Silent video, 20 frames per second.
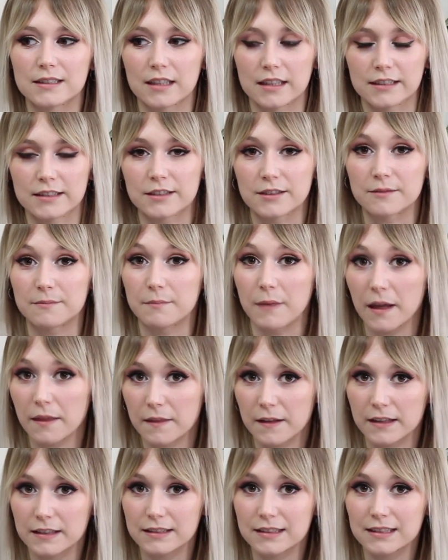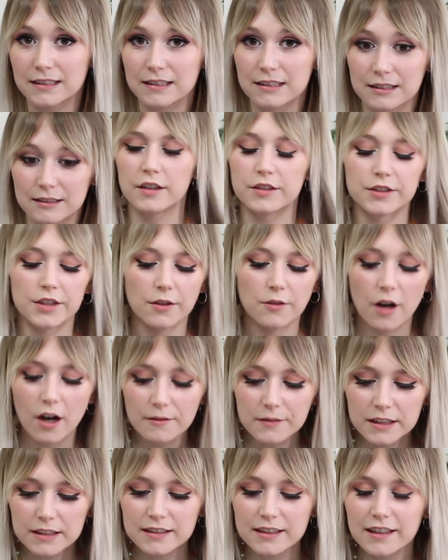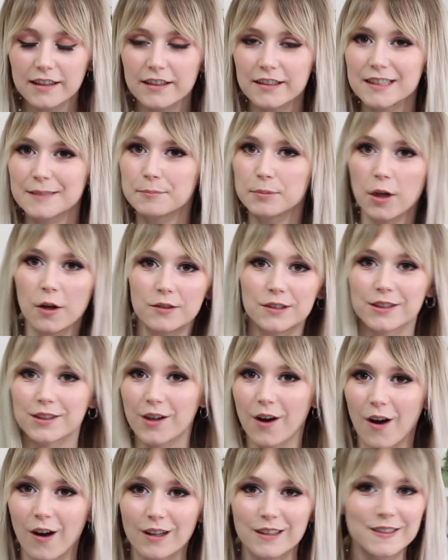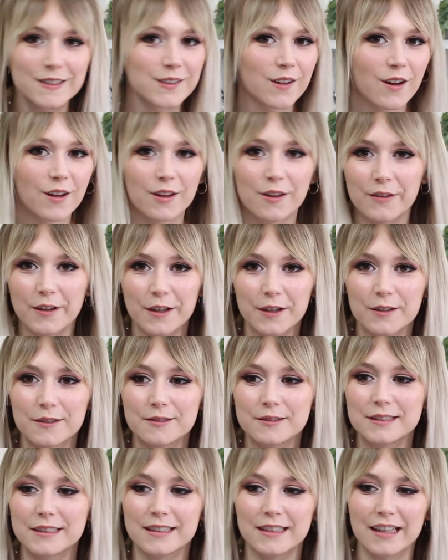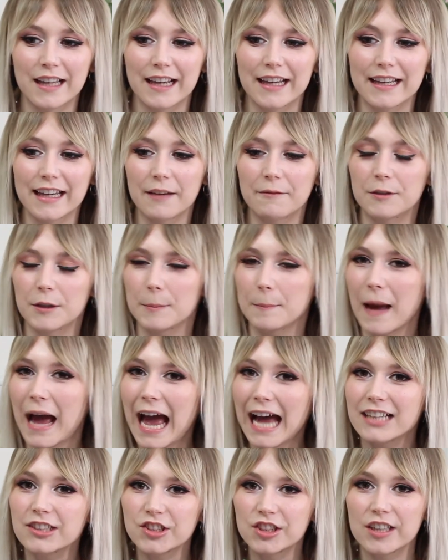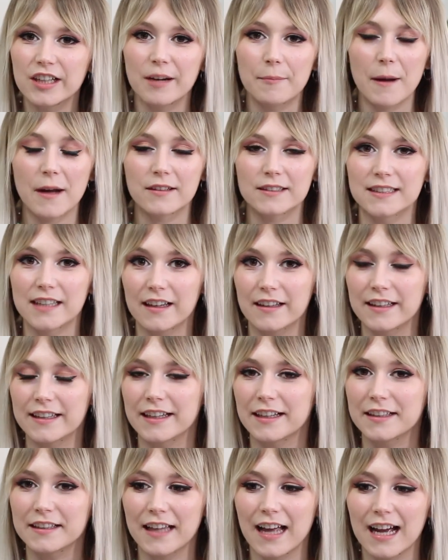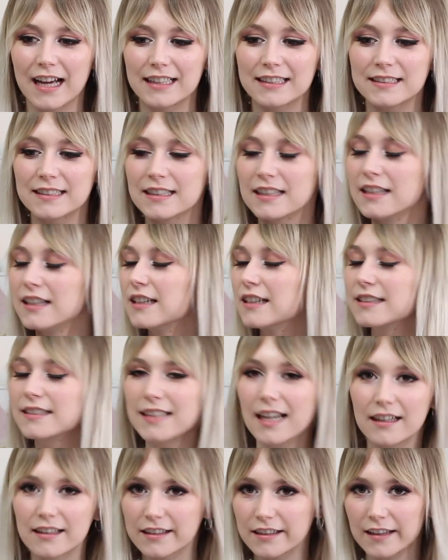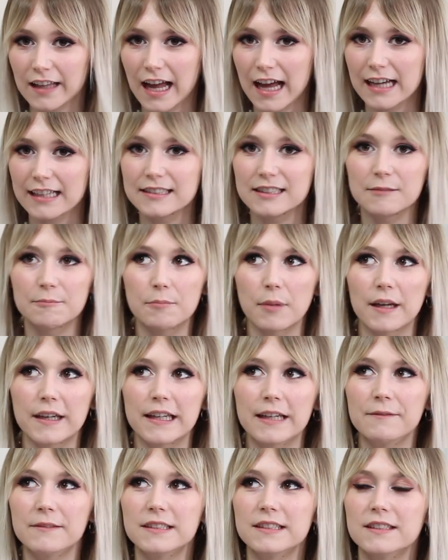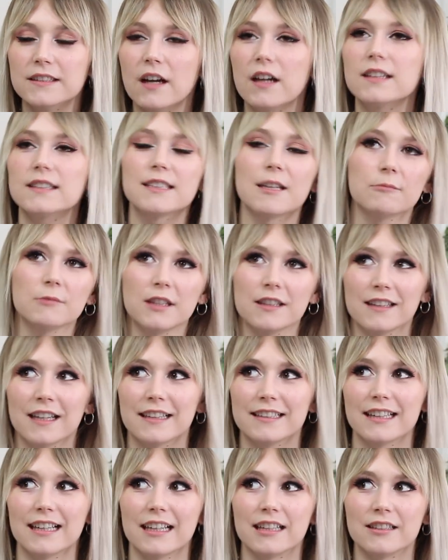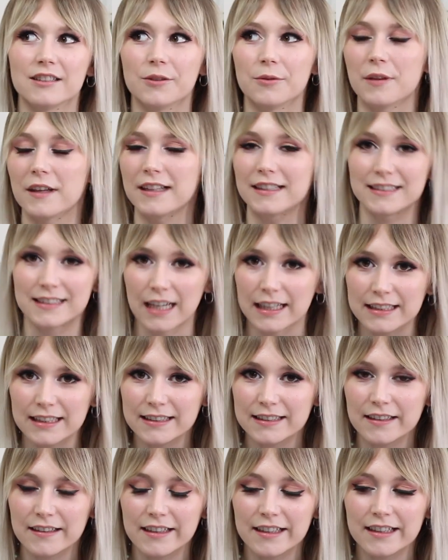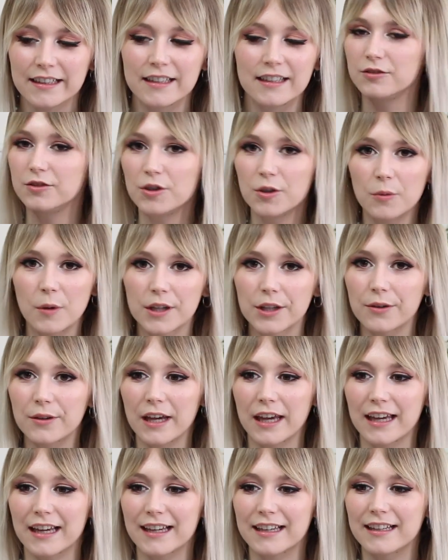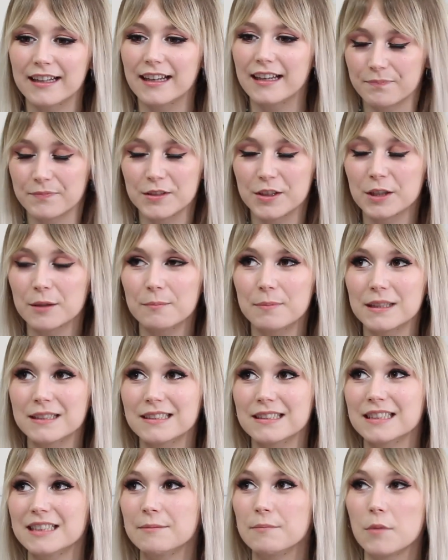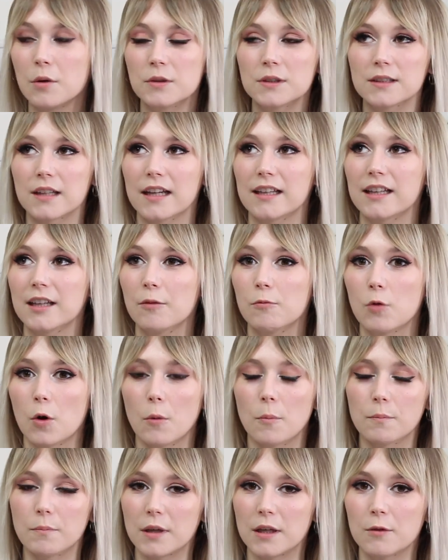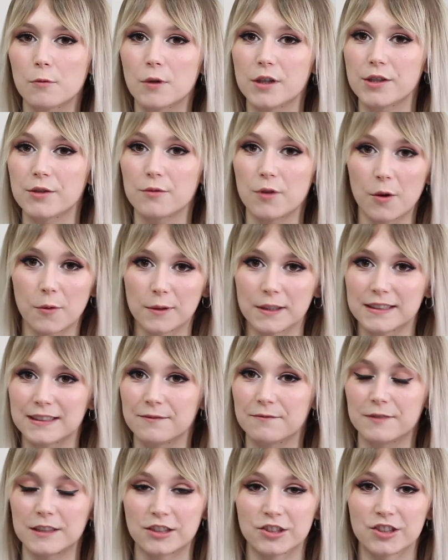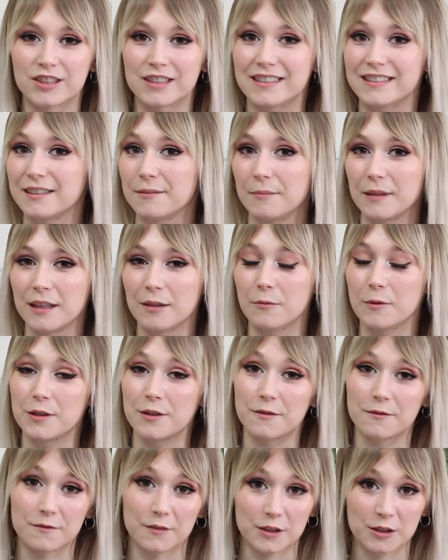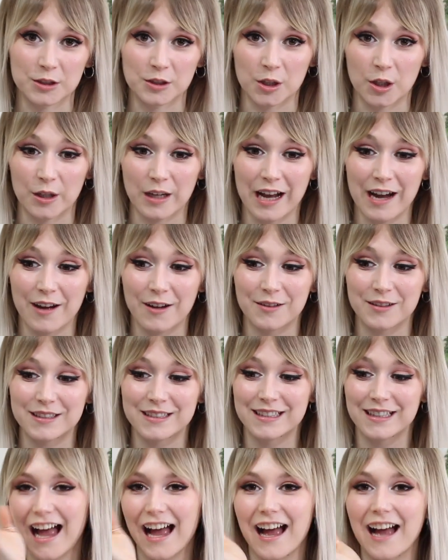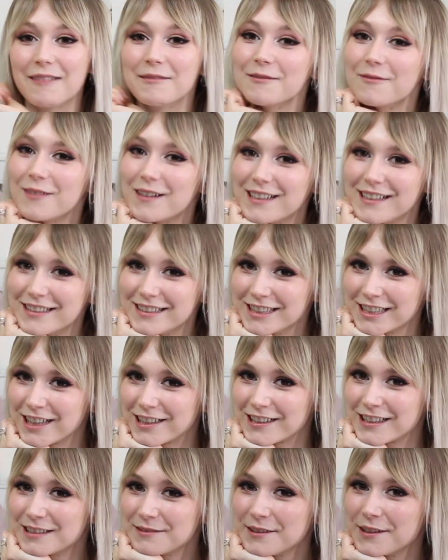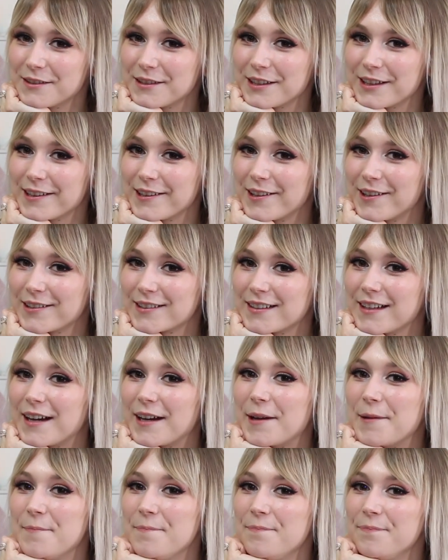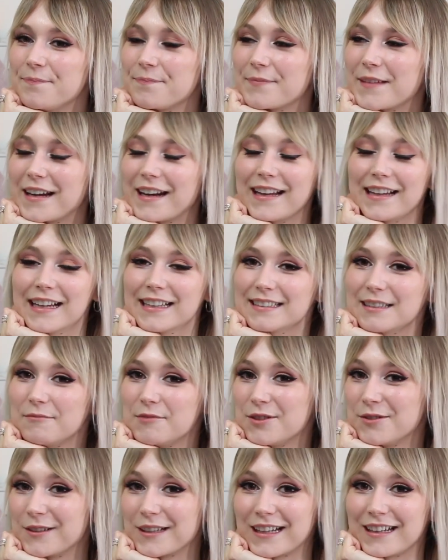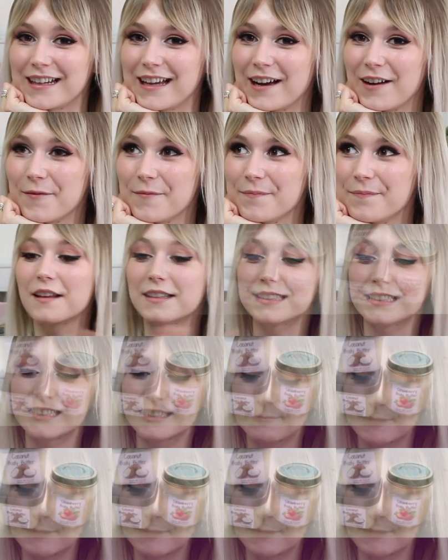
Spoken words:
nicer methods. So obviously there's pros and cons to all of those. Like if you're passionate about selling in glass, sell in glass, but if it's not something that you think is necessary, do what you can. Your business most likely won't be what you always envisioned it to be when you first start out. I've been wanting to share this for a really long time, and I guess I'm doing it now. This is